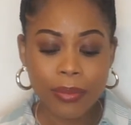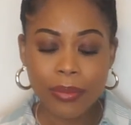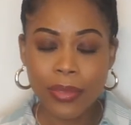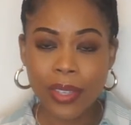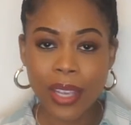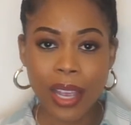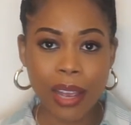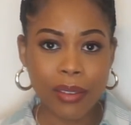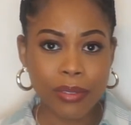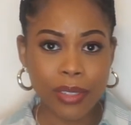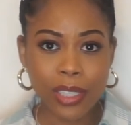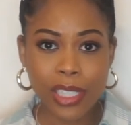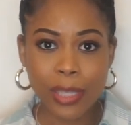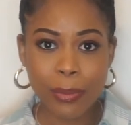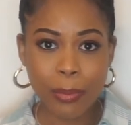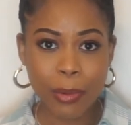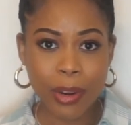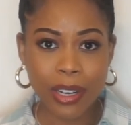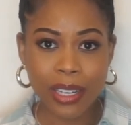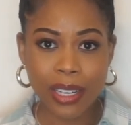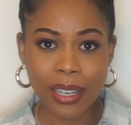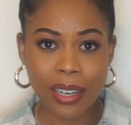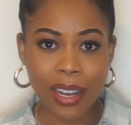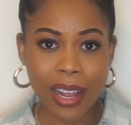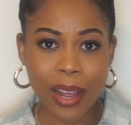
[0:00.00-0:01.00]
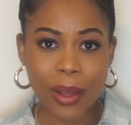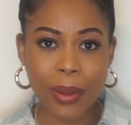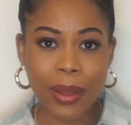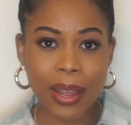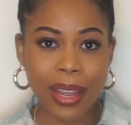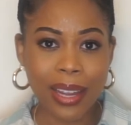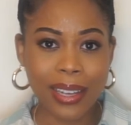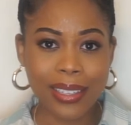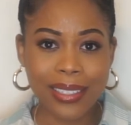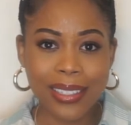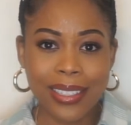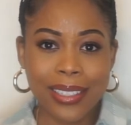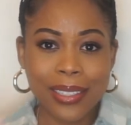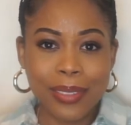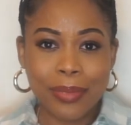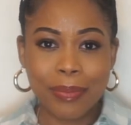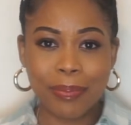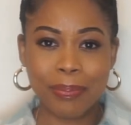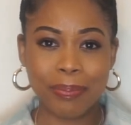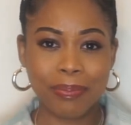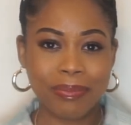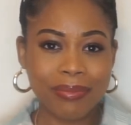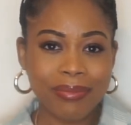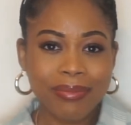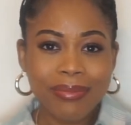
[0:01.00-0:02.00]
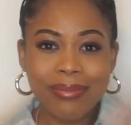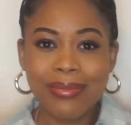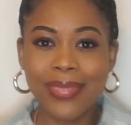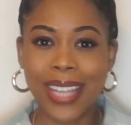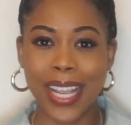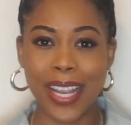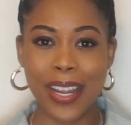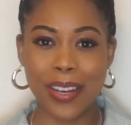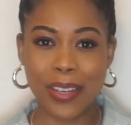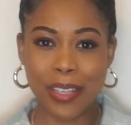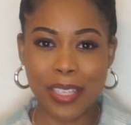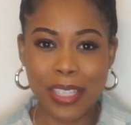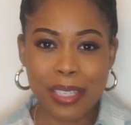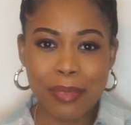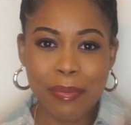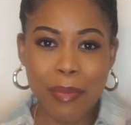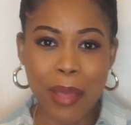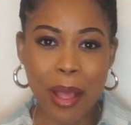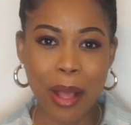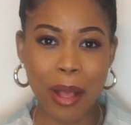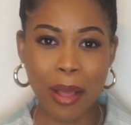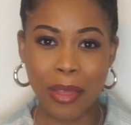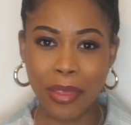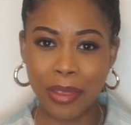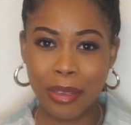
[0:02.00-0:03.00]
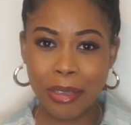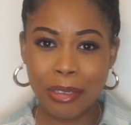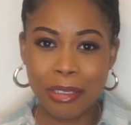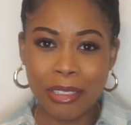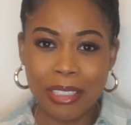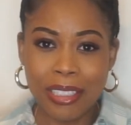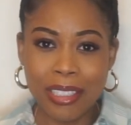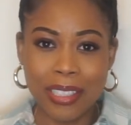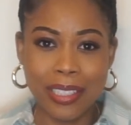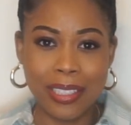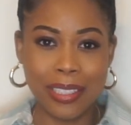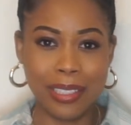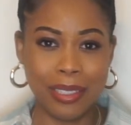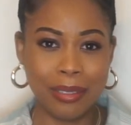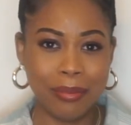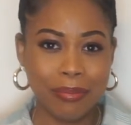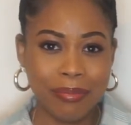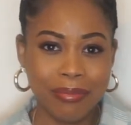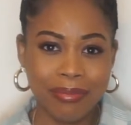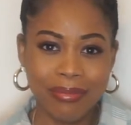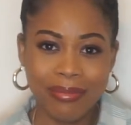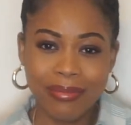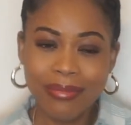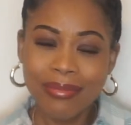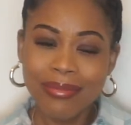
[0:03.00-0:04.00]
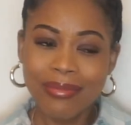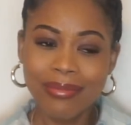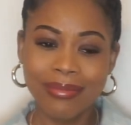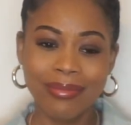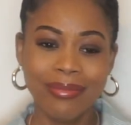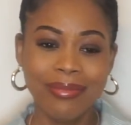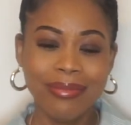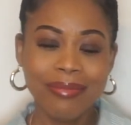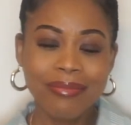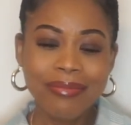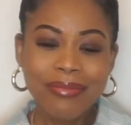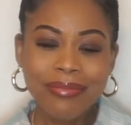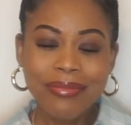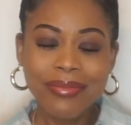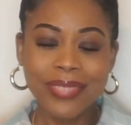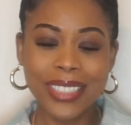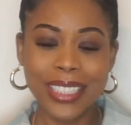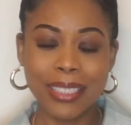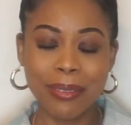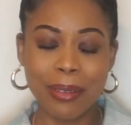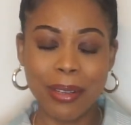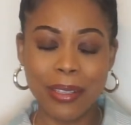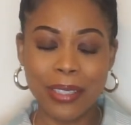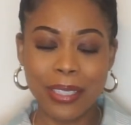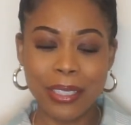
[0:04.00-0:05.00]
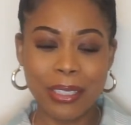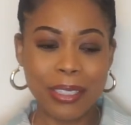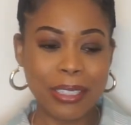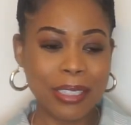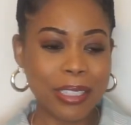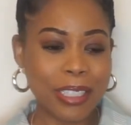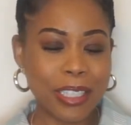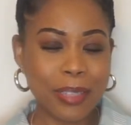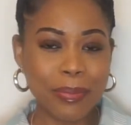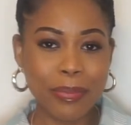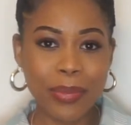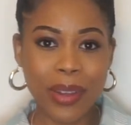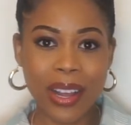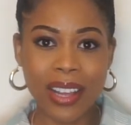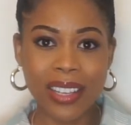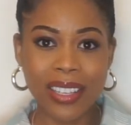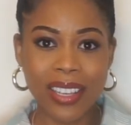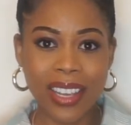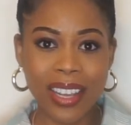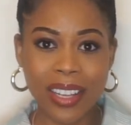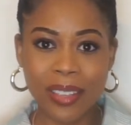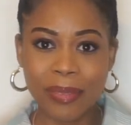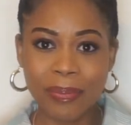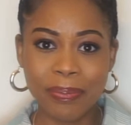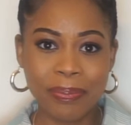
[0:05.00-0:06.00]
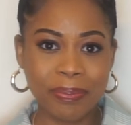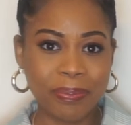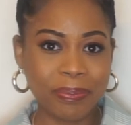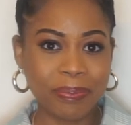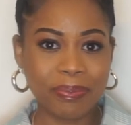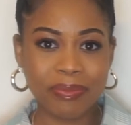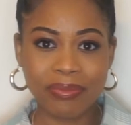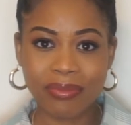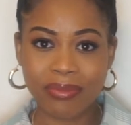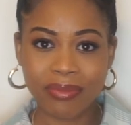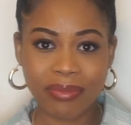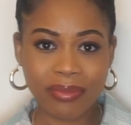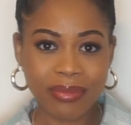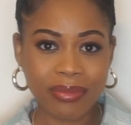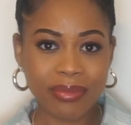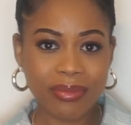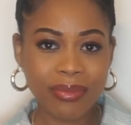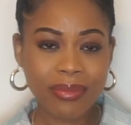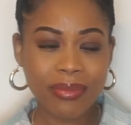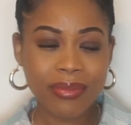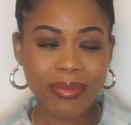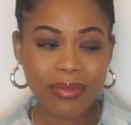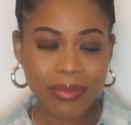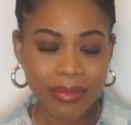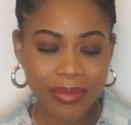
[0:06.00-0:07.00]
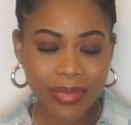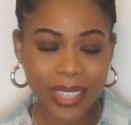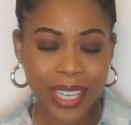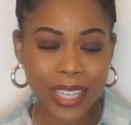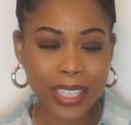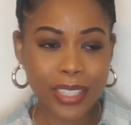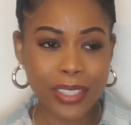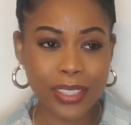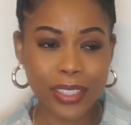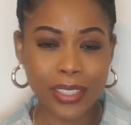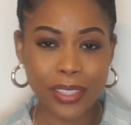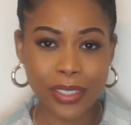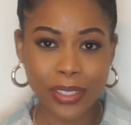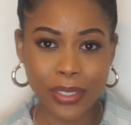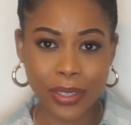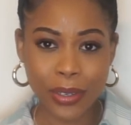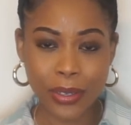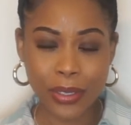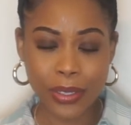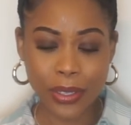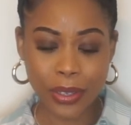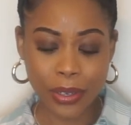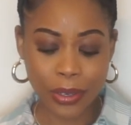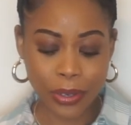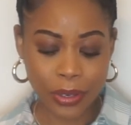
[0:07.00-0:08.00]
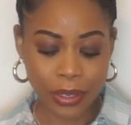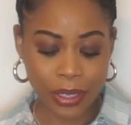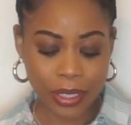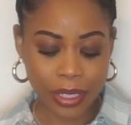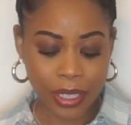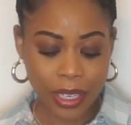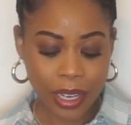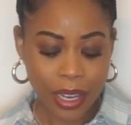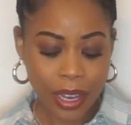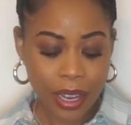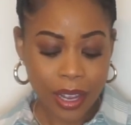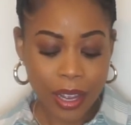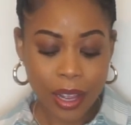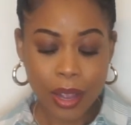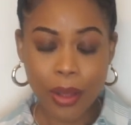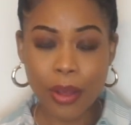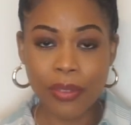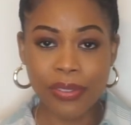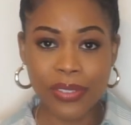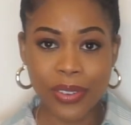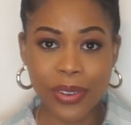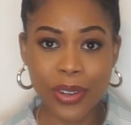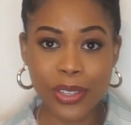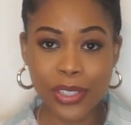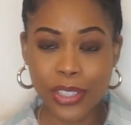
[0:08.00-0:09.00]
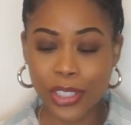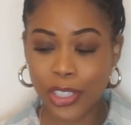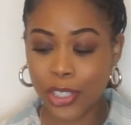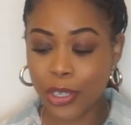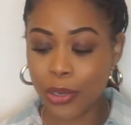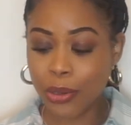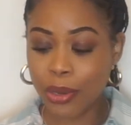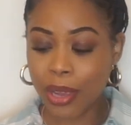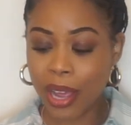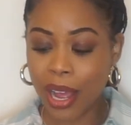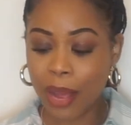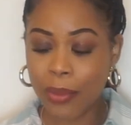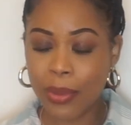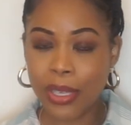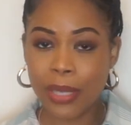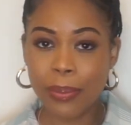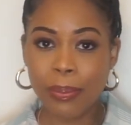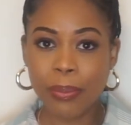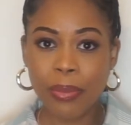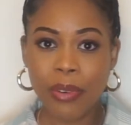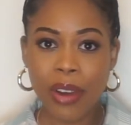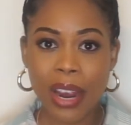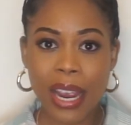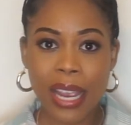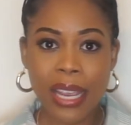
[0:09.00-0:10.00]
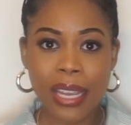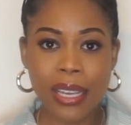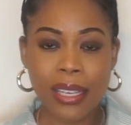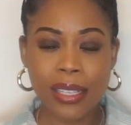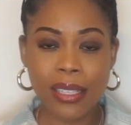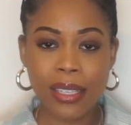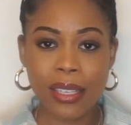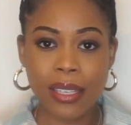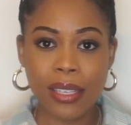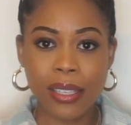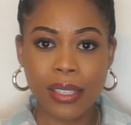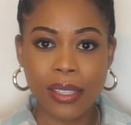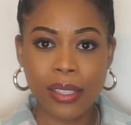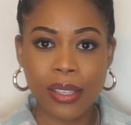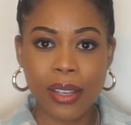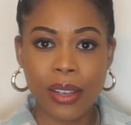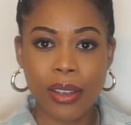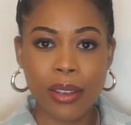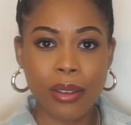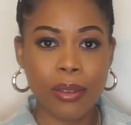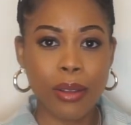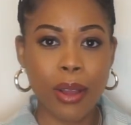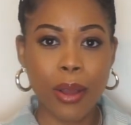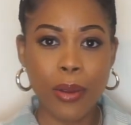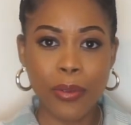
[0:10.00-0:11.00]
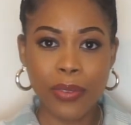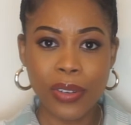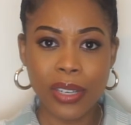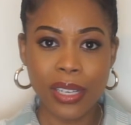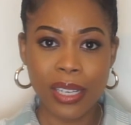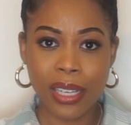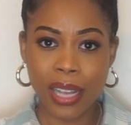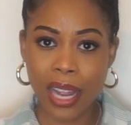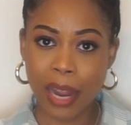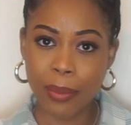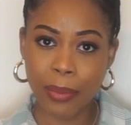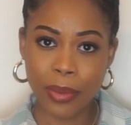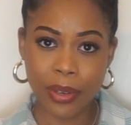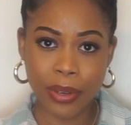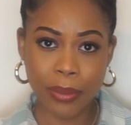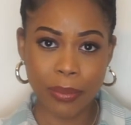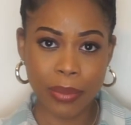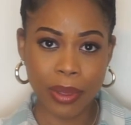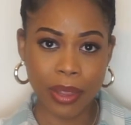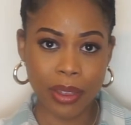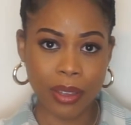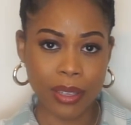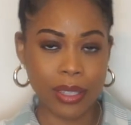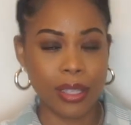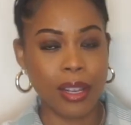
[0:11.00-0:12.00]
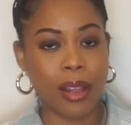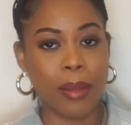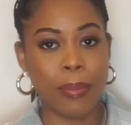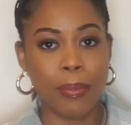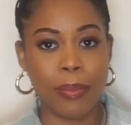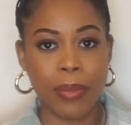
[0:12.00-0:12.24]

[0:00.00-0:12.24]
I've just sprayed it now and I can just smell the goodness. Smell the goodness. But yeah, it's so good. Forgot to show you how it sprays, so hopefully the camera can pick this up.